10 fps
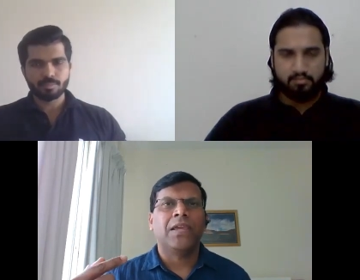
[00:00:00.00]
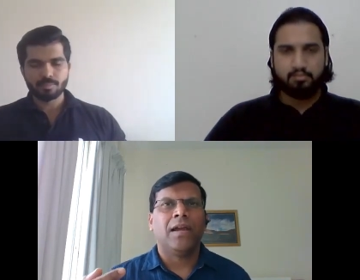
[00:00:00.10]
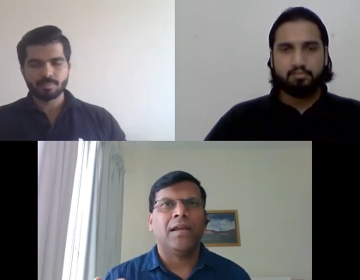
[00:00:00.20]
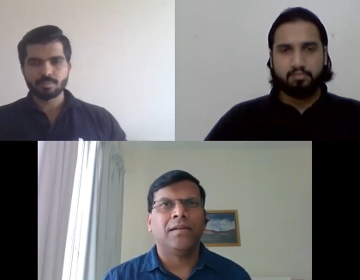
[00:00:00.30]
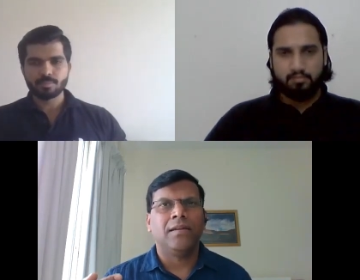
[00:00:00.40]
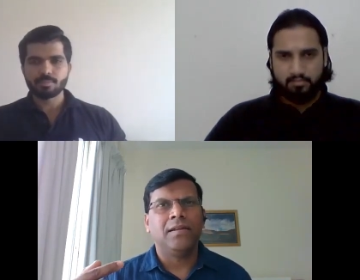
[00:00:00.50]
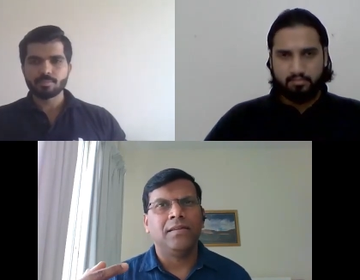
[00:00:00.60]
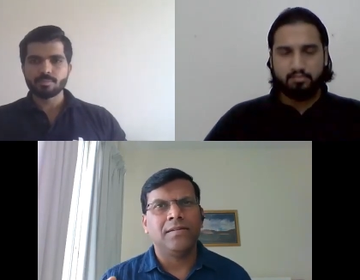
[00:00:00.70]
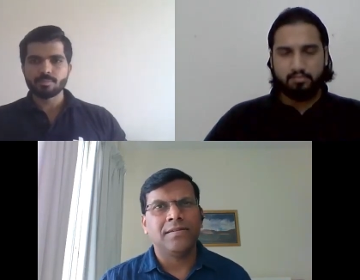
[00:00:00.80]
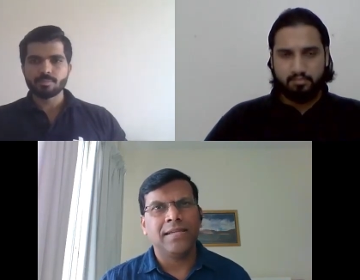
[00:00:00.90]
Speaker 1: And in
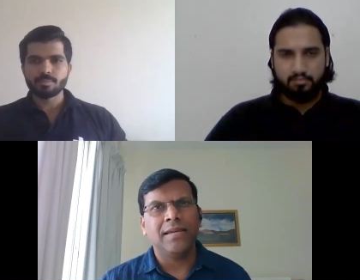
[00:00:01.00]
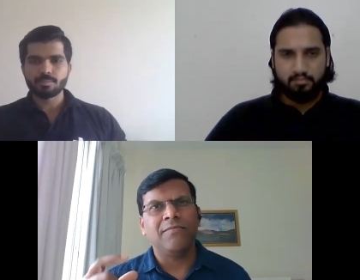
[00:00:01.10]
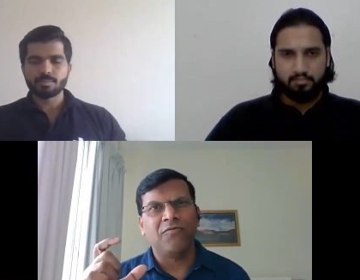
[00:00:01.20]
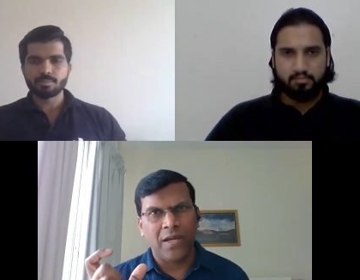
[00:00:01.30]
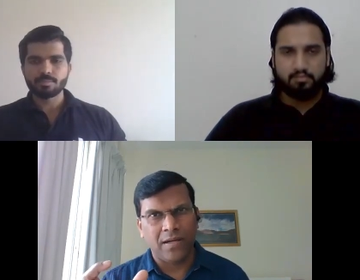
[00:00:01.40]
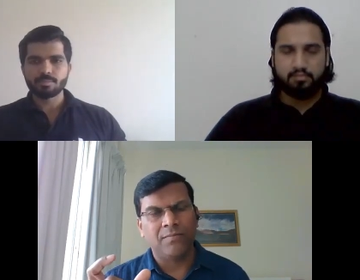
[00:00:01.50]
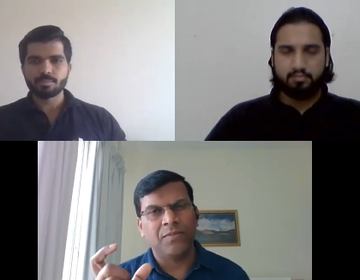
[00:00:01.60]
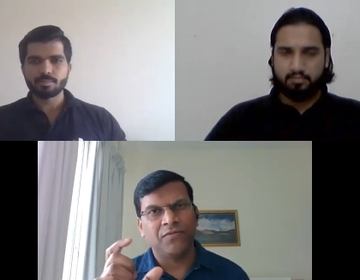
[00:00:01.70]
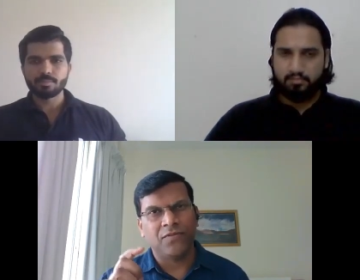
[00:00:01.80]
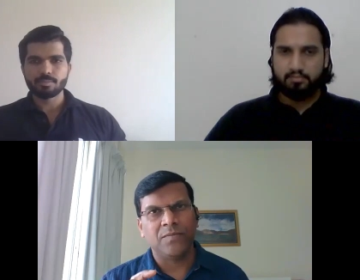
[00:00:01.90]
the same vein,
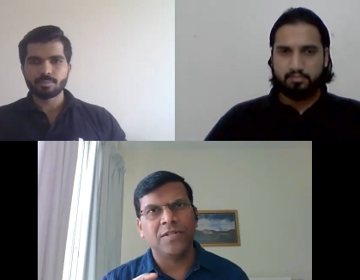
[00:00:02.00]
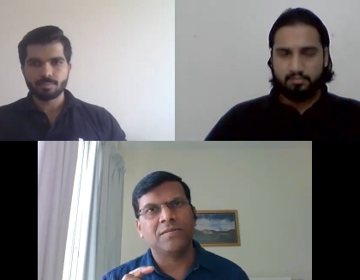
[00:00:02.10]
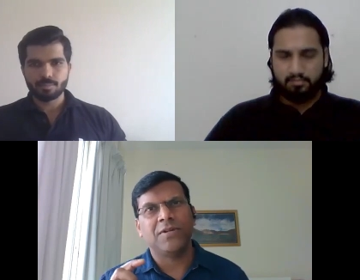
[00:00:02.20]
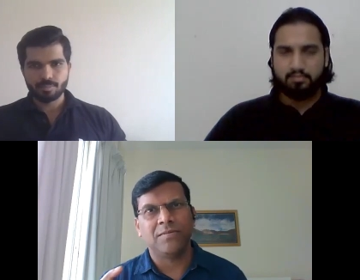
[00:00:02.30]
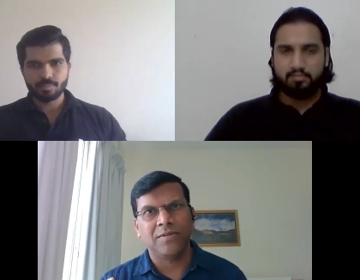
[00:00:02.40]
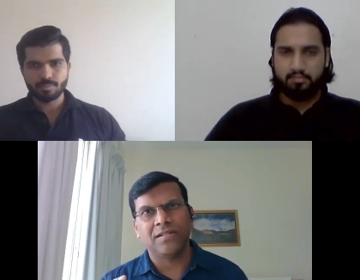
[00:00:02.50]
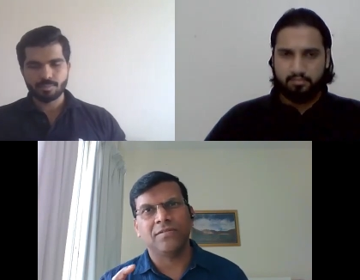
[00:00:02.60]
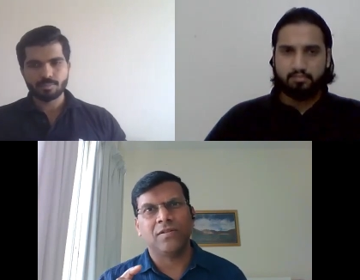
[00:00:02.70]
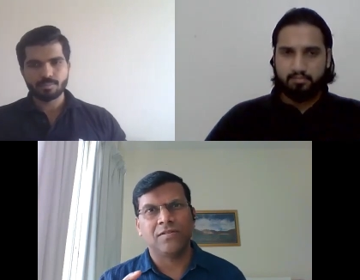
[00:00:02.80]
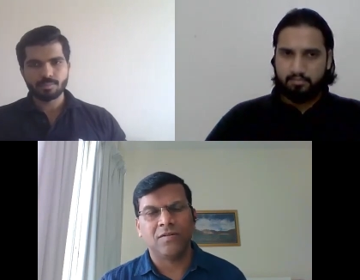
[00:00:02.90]
performance management is
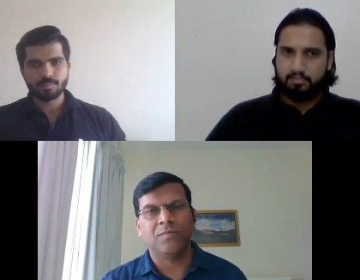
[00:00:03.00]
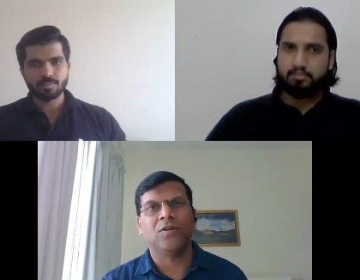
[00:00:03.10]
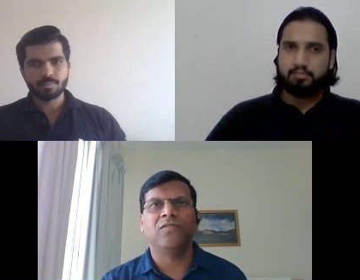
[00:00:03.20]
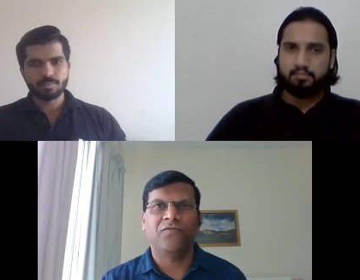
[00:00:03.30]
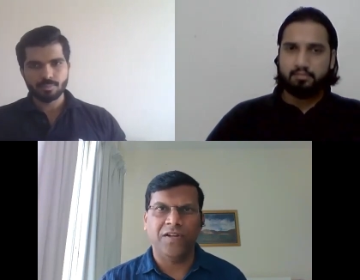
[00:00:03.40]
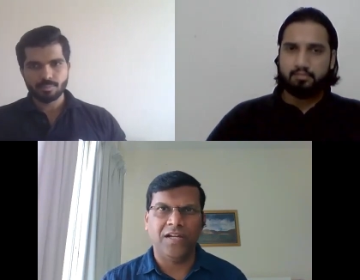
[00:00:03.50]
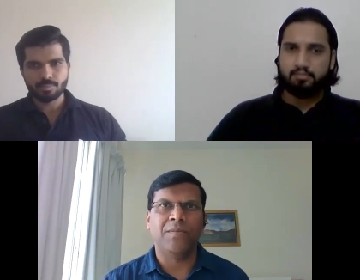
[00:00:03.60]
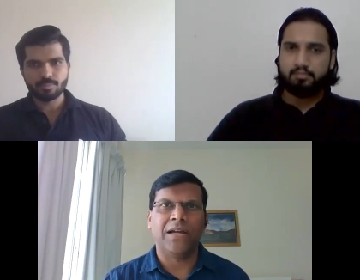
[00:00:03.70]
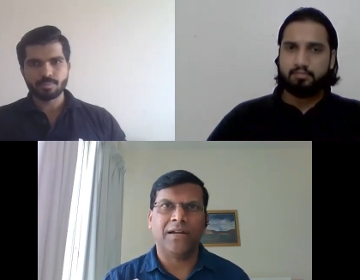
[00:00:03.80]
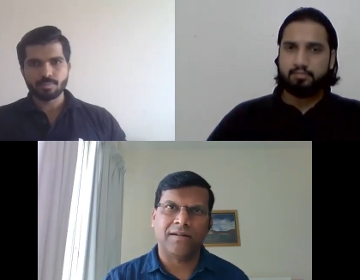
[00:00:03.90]
also about
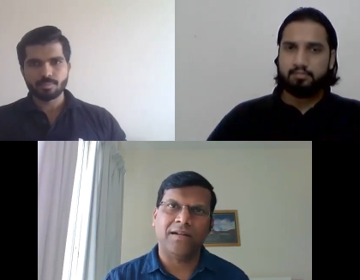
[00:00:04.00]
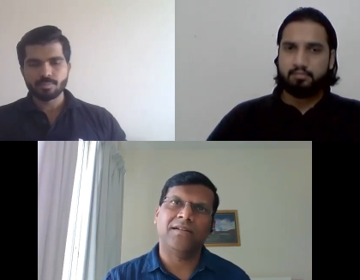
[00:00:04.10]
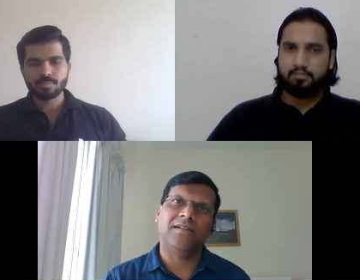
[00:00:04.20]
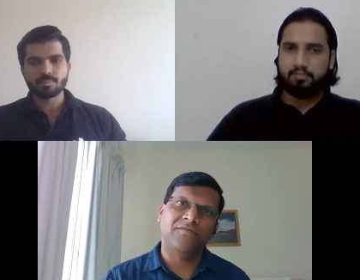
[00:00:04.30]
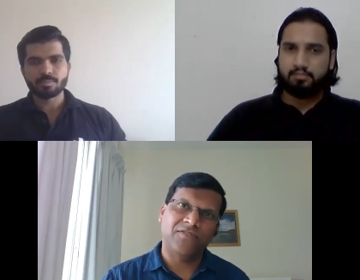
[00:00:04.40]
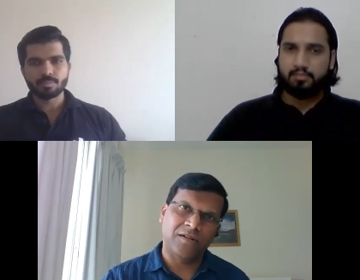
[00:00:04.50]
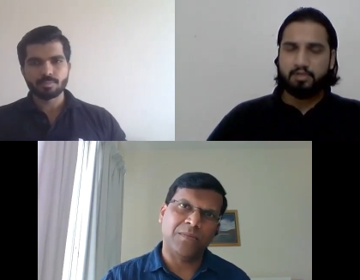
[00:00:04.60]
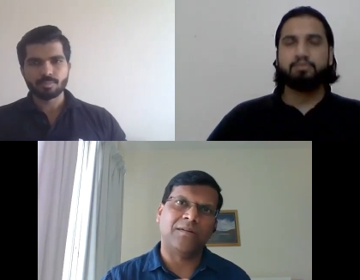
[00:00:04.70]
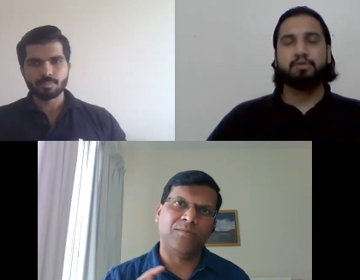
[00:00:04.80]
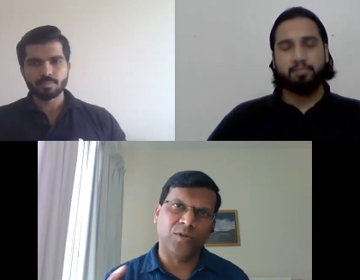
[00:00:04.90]
feedback, right? And
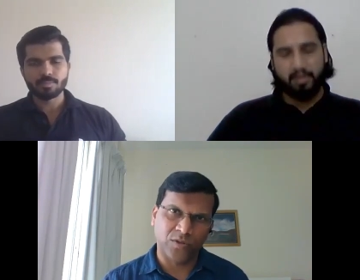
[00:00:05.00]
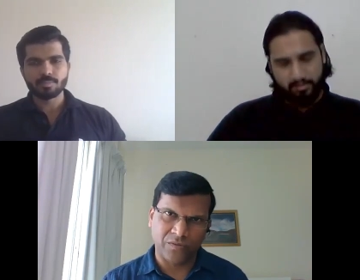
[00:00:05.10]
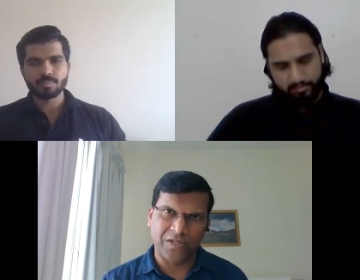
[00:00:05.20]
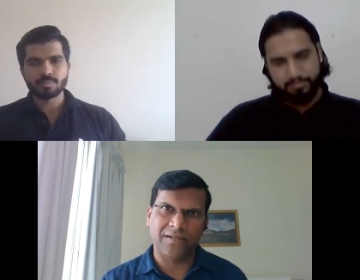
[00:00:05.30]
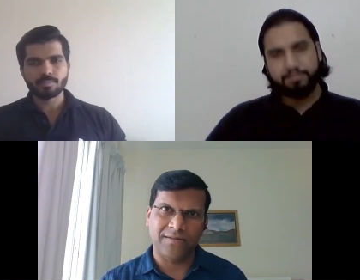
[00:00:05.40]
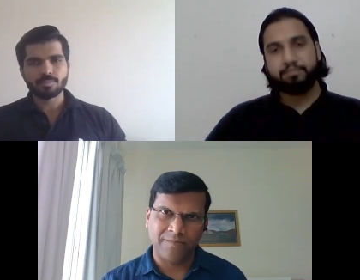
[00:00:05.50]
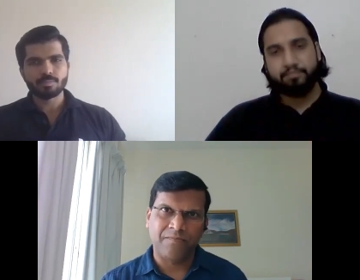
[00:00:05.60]
feedback both ways.